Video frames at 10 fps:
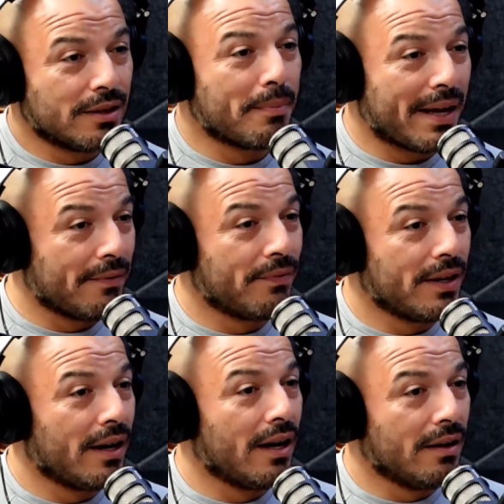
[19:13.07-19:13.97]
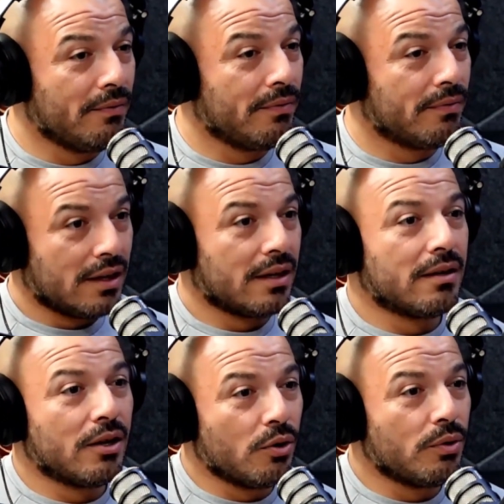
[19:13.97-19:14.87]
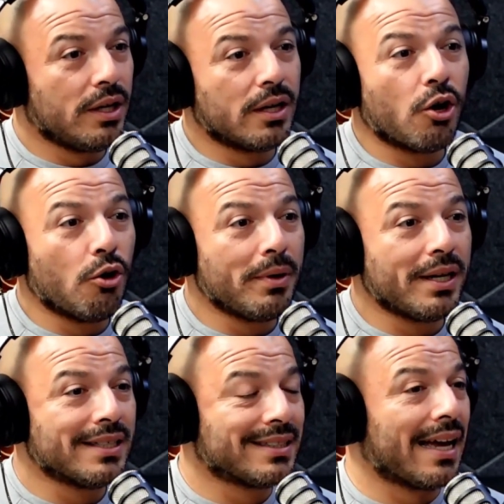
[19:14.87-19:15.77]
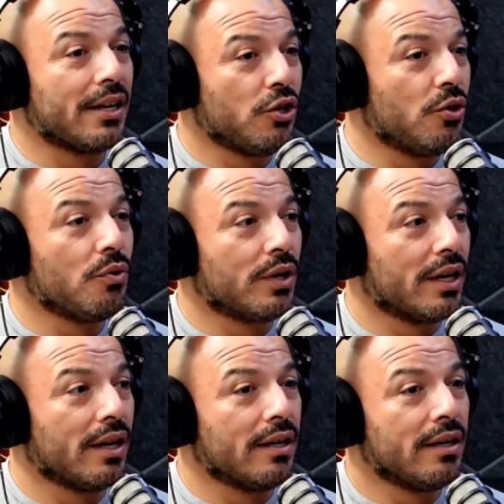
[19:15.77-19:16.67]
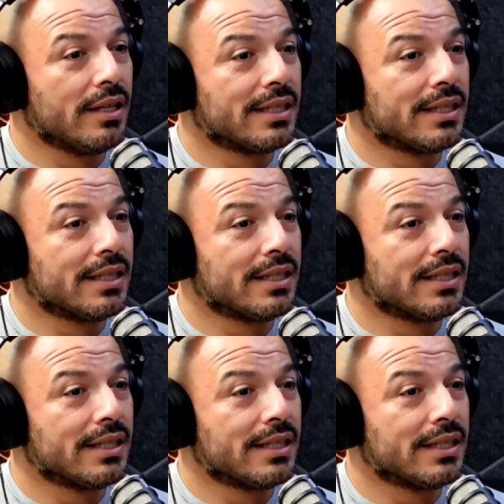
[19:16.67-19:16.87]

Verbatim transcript: the benefit of uh, owning a home is that you can